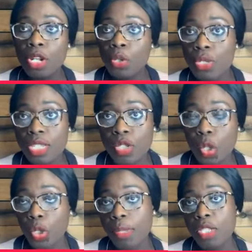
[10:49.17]
loses
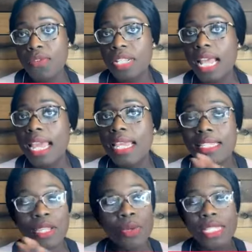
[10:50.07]
documents of
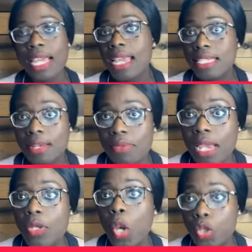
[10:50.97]
clients. The USCIS
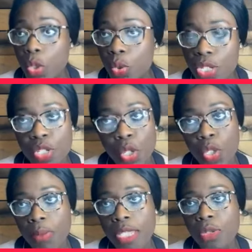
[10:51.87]
sometimes also loses
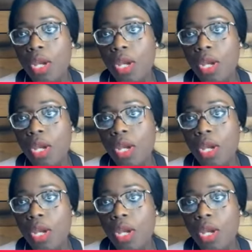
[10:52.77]
documents.